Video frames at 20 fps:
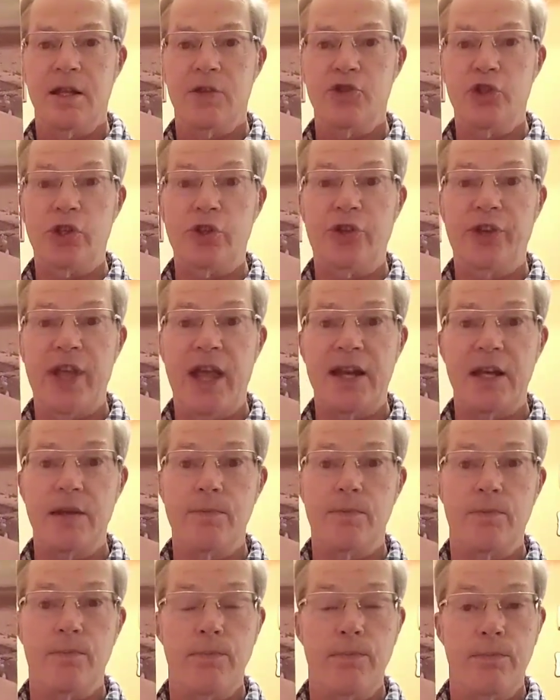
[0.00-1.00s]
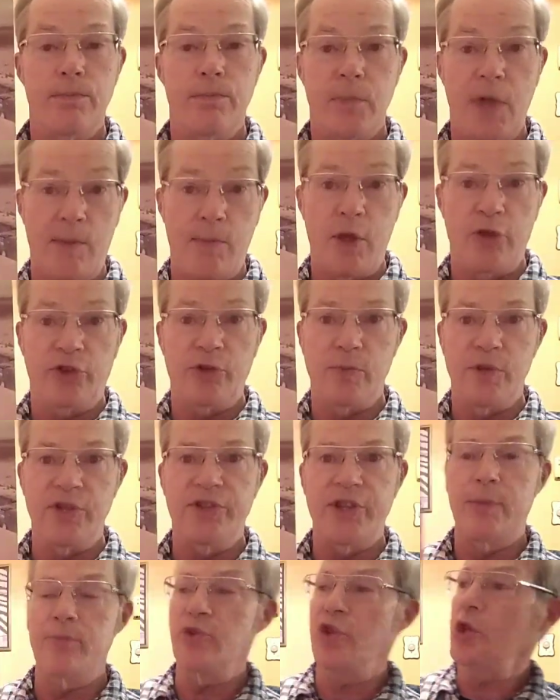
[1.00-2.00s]
As you can see, I didn't, I bought some of
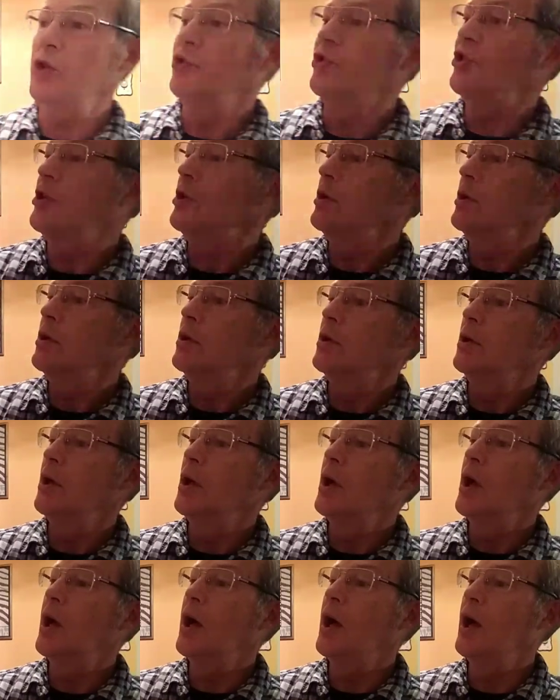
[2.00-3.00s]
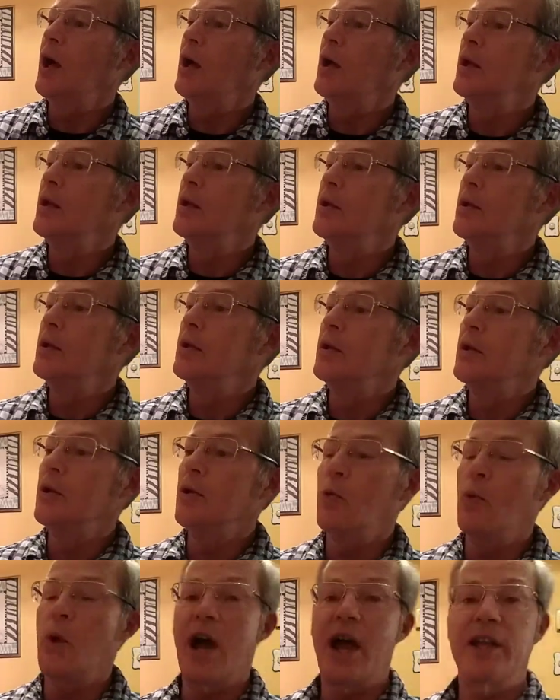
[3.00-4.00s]
these albums used. Uh,
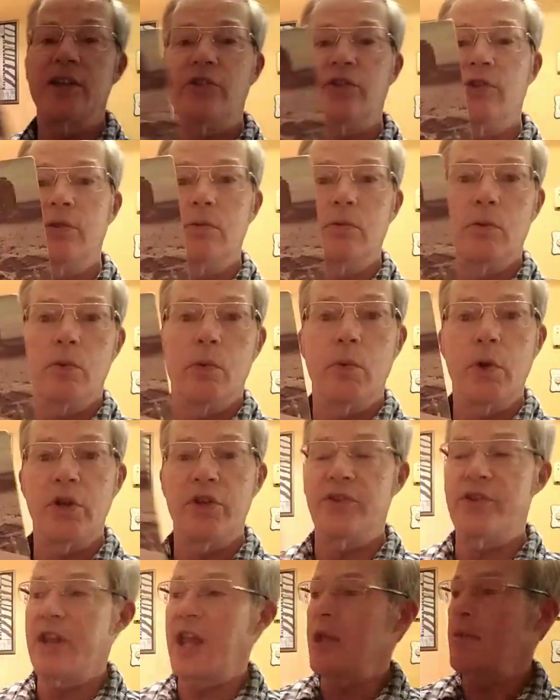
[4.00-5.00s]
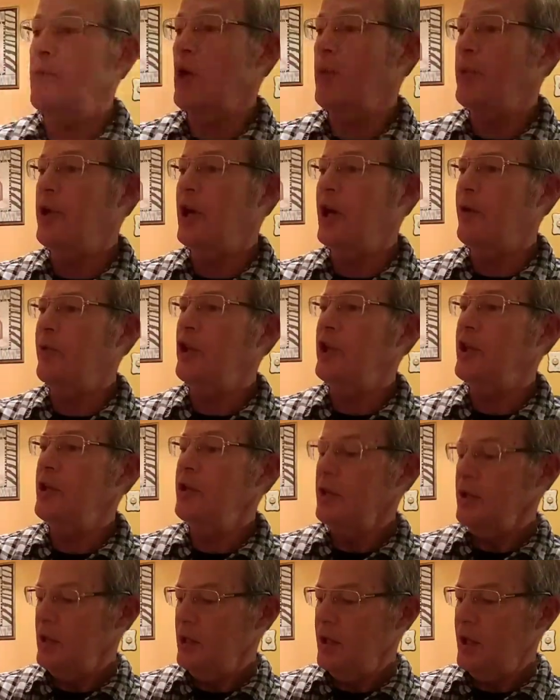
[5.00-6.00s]
White. or his name up here. I really,
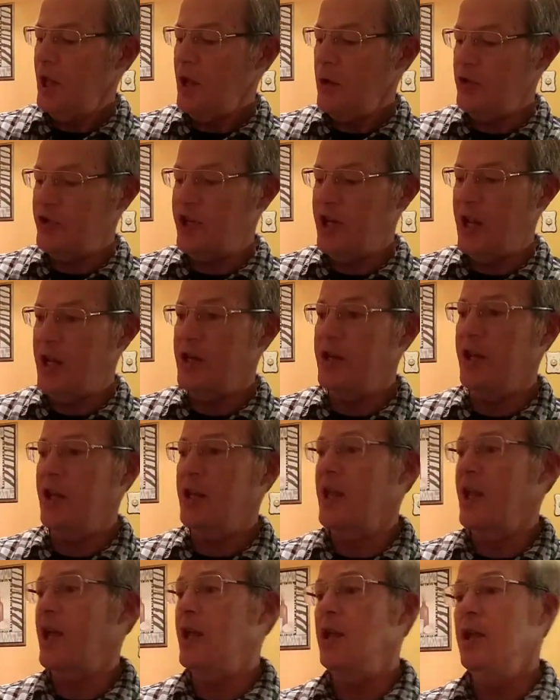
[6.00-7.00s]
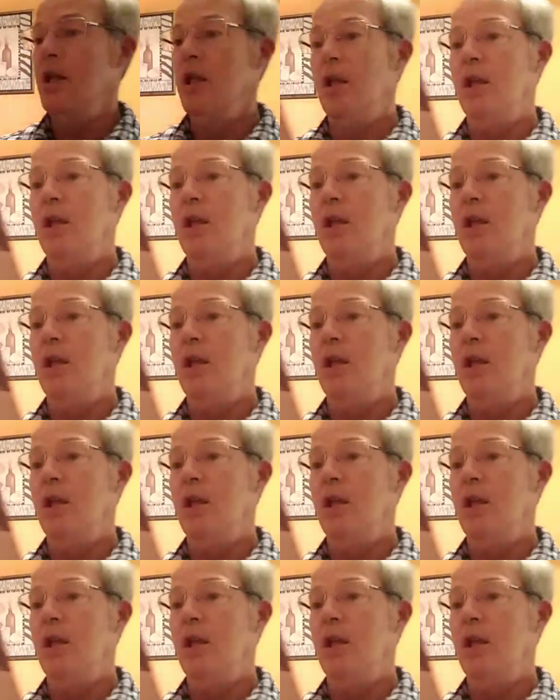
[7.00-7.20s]
I wish he hadn't done that.